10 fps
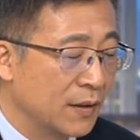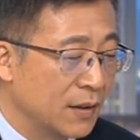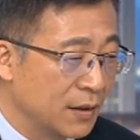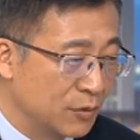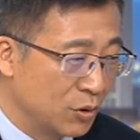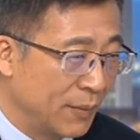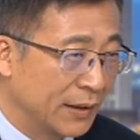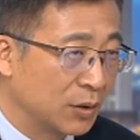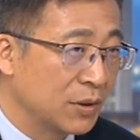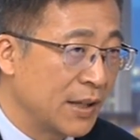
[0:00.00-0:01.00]
the
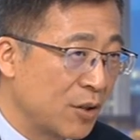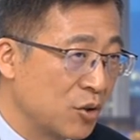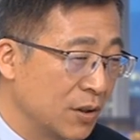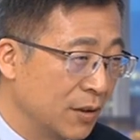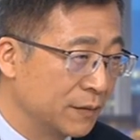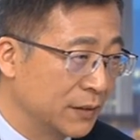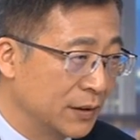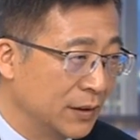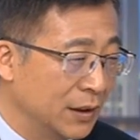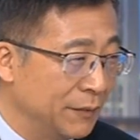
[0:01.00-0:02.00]
dramatic reduction of uh,
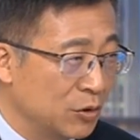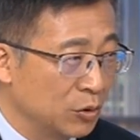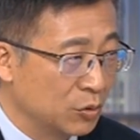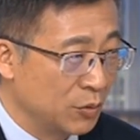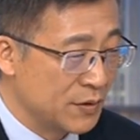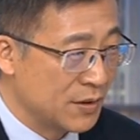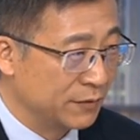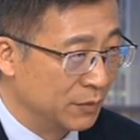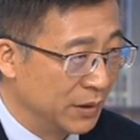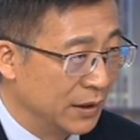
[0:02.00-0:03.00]
individual tourists
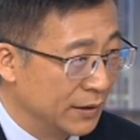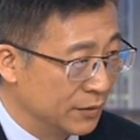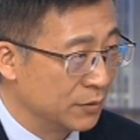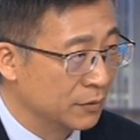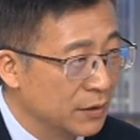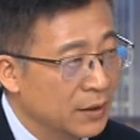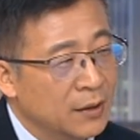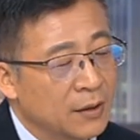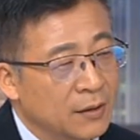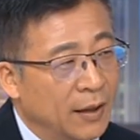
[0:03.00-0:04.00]
from mainland to
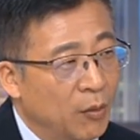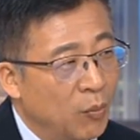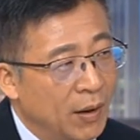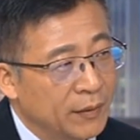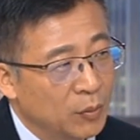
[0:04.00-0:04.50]
Taiwan.